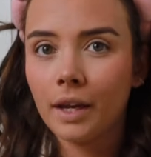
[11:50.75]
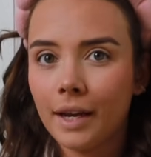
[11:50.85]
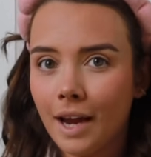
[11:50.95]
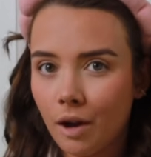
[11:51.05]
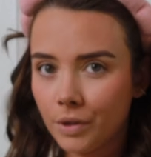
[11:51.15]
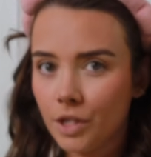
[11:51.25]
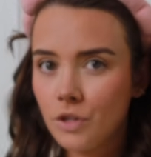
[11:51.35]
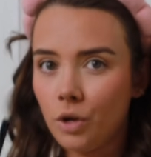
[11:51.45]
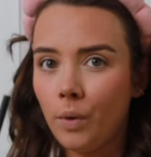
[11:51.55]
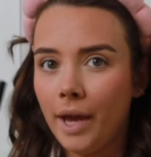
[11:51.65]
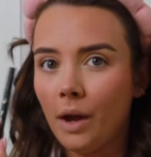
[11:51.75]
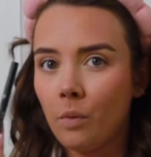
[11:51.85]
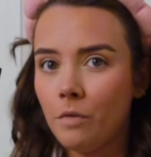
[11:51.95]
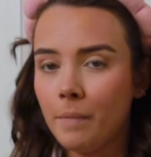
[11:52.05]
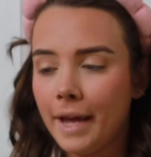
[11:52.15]
Okay, now I'm going to do a wing
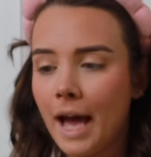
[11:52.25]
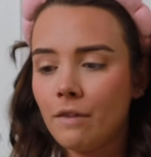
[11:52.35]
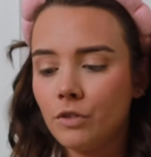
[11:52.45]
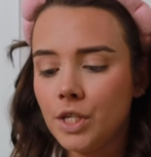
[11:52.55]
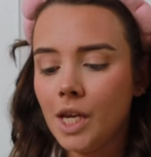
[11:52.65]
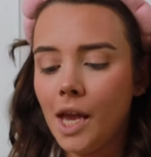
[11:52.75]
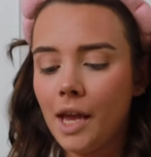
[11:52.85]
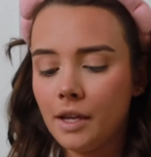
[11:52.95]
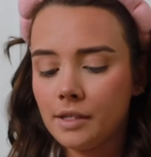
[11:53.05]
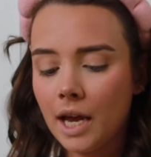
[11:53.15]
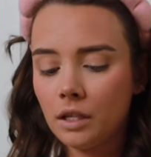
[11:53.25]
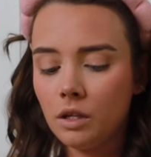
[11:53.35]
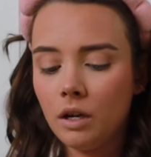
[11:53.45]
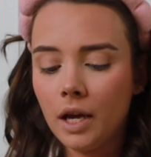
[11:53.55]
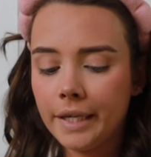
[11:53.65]
with my Kat Von D
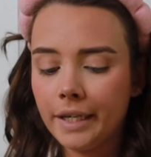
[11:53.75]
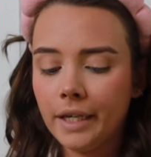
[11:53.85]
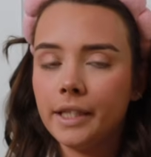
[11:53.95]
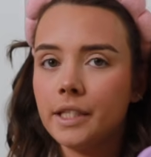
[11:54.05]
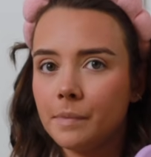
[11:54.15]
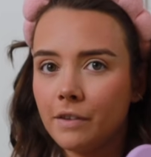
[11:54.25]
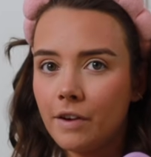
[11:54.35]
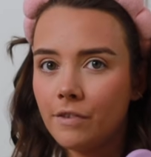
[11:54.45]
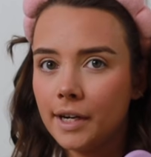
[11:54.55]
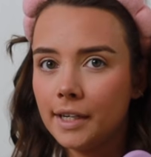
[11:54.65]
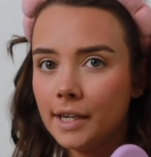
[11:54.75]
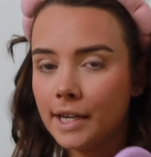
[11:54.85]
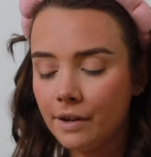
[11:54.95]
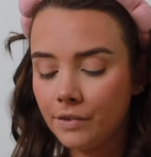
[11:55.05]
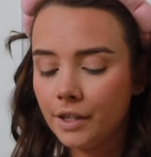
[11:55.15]
tattoo liner. This is my favourite
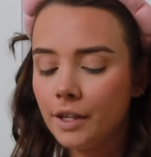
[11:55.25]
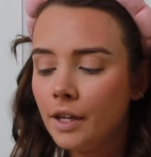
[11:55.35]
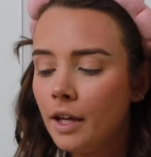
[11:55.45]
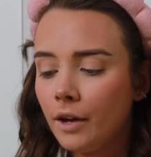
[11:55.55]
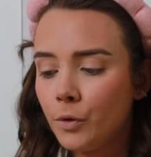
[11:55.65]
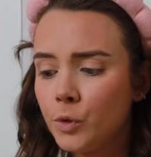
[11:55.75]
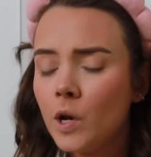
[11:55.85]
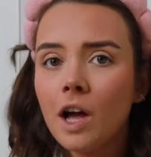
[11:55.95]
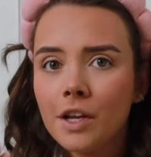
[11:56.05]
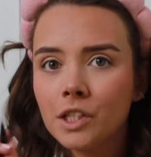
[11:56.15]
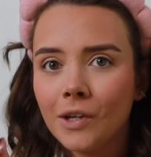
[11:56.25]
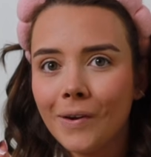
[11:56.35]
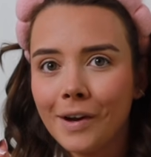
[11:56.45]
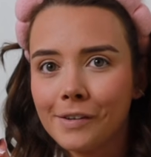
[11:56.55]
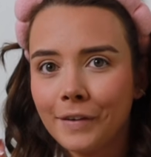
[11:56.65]
eyeliner ever. Also, it lasts so
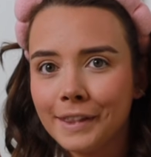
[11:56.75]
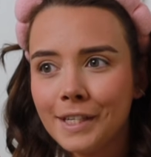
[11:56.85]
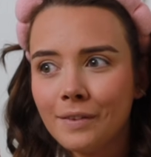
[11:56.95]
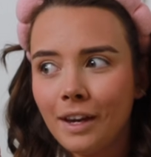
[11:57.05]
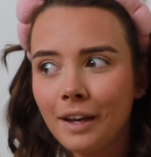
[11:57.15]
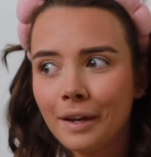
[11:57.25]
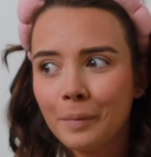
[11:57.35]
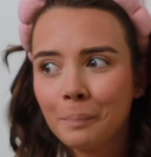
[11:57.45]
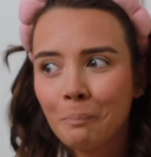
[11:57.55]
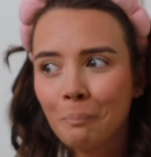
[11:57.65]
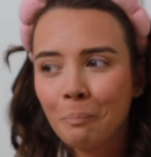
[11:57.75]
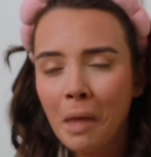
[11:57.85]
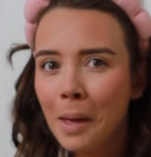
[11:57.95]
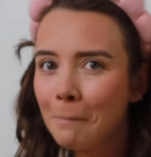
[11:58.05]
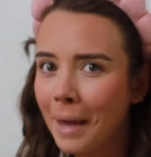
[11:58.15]
long. I've had this for like
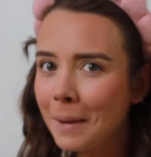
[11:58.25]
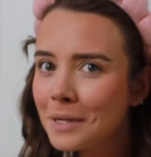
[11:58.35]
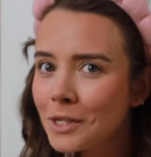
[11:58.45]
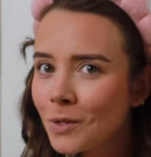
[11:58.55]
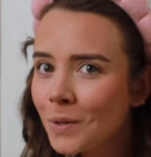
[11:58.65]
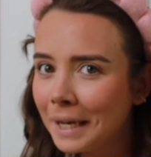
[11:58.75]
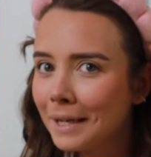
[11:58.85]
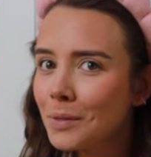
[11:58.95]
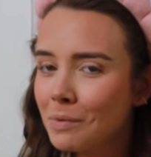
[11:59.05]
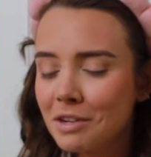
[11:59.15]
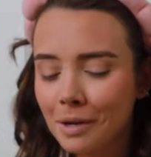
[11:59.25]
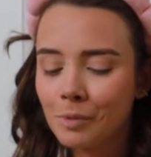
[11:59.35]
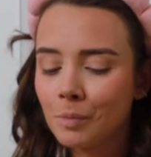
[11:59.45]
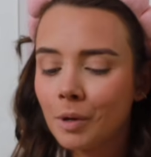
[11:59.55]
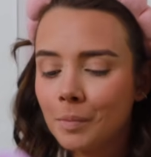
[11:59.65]
maybe 2 years, which I
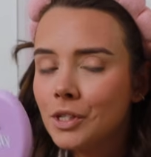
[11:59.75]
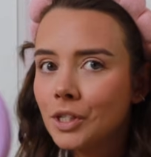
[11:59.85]
probably